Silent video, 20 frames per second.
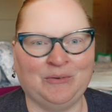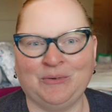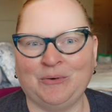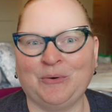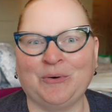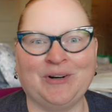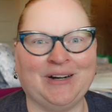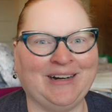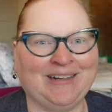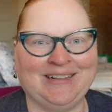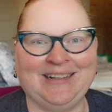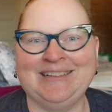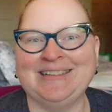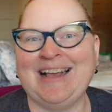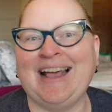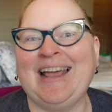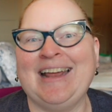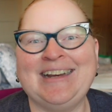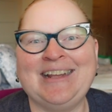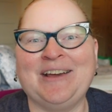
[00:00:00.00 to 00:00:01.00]
or
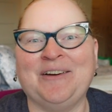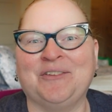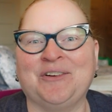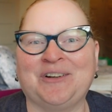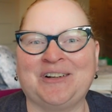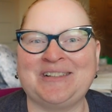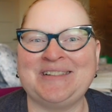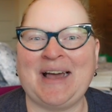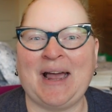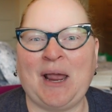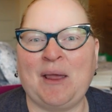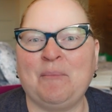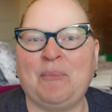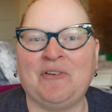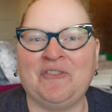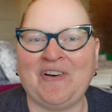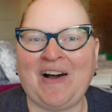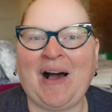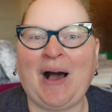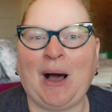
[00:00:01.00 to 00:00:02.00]
any other type
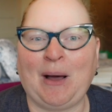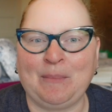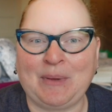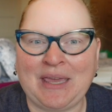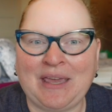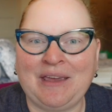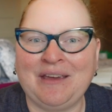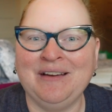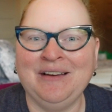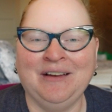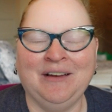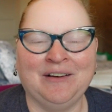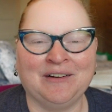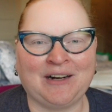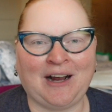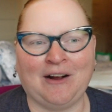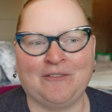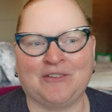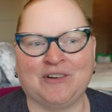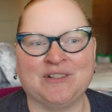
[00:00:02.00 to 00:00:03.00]
of hobby
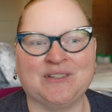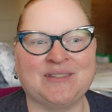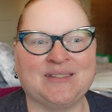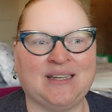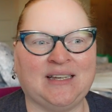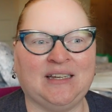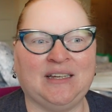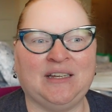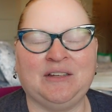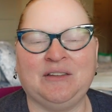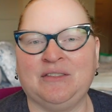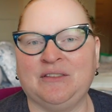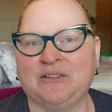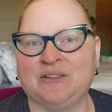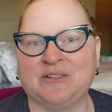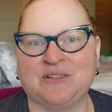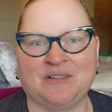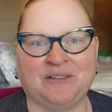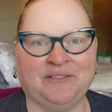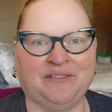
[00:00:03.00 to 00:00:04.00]
conference say
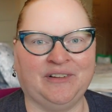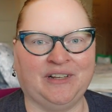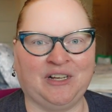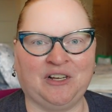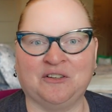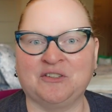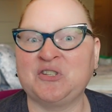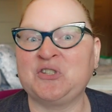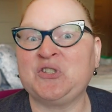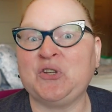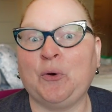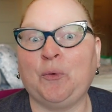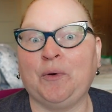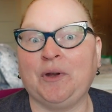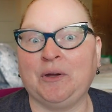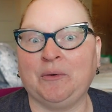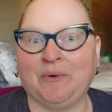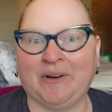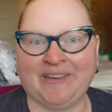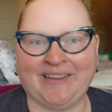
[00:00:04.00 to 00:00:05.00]
there's a, like a
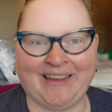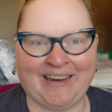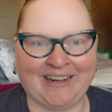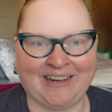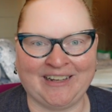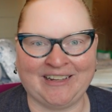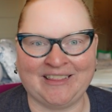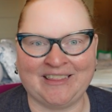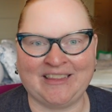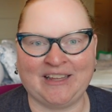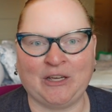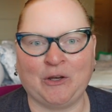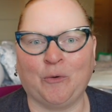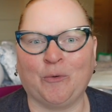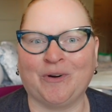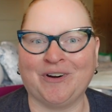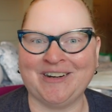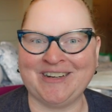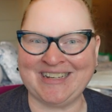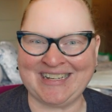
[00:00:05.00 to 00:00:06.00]
sewing related thing
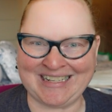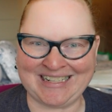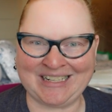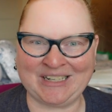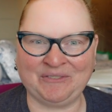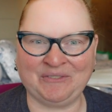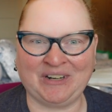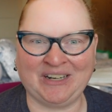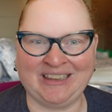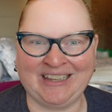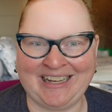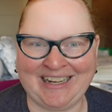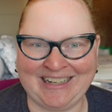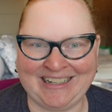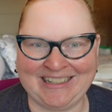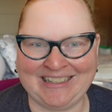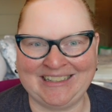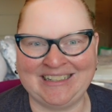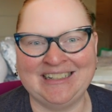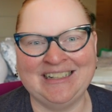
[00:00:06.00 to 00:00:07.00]
or a knitting
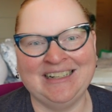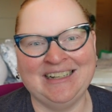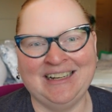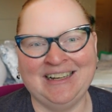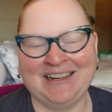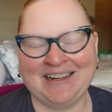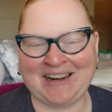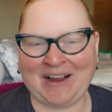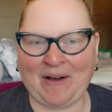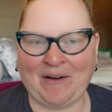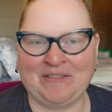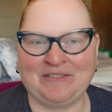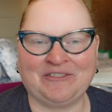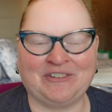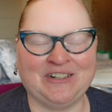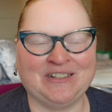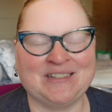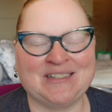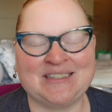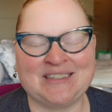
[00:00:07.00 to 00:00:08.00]
related
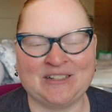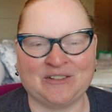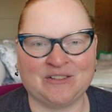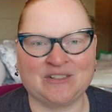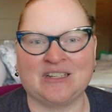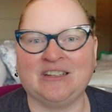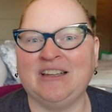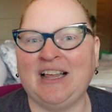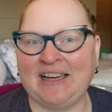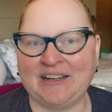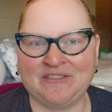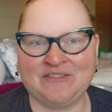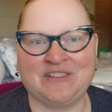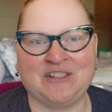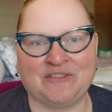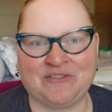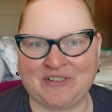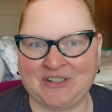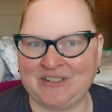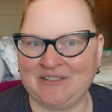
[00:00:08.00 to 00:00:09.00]
conference there's a lot of
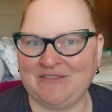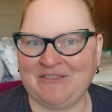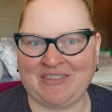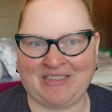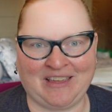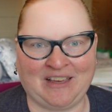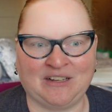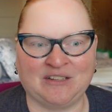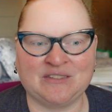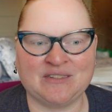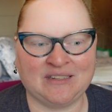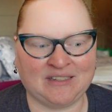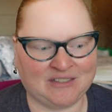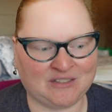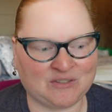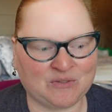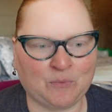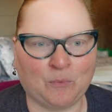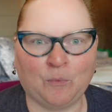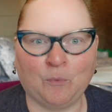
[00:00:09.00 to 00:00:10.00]
different things
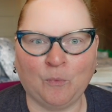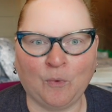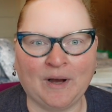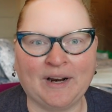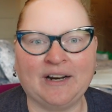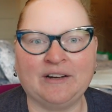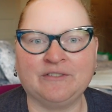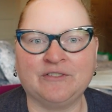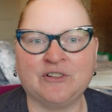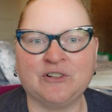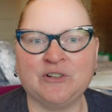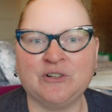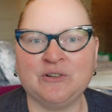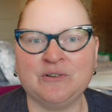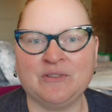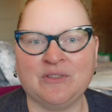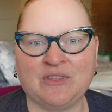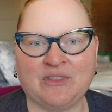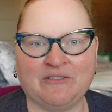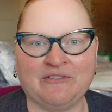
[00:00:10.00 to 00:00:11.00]
it's
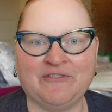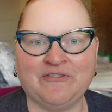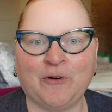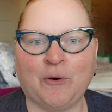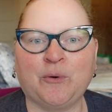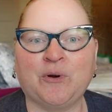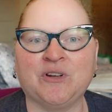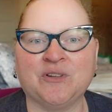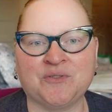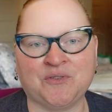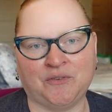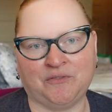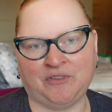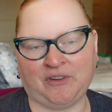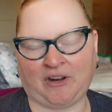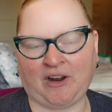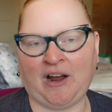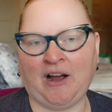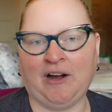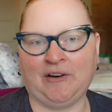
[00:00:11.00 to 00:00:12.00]
whatever the focus of the
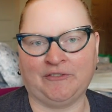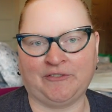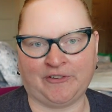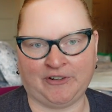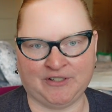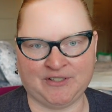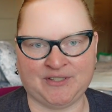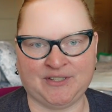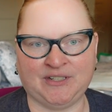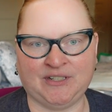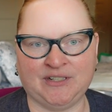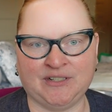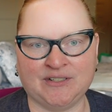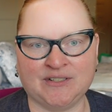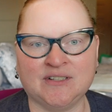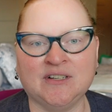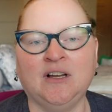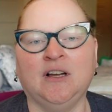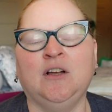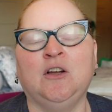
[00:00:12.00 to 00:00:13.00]
conference
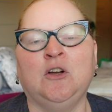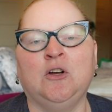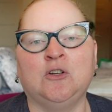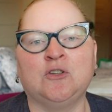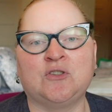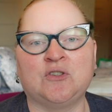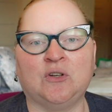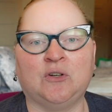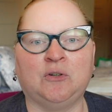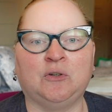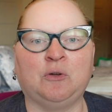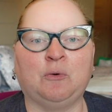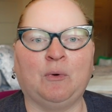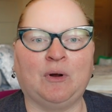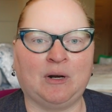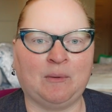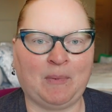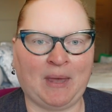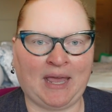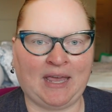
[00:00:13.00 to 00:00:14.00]
is so you
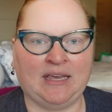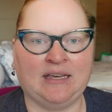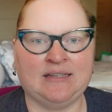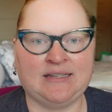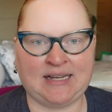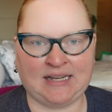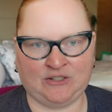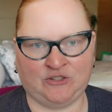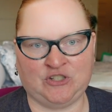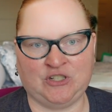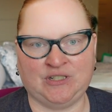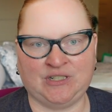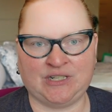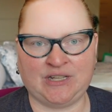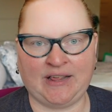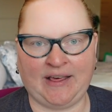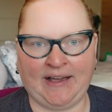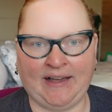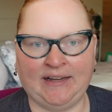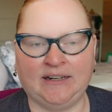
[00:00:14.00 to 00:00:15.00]
want to pay attention to
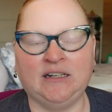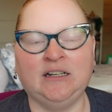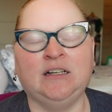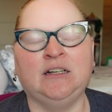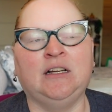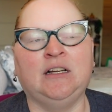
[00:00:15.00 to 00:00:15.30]
that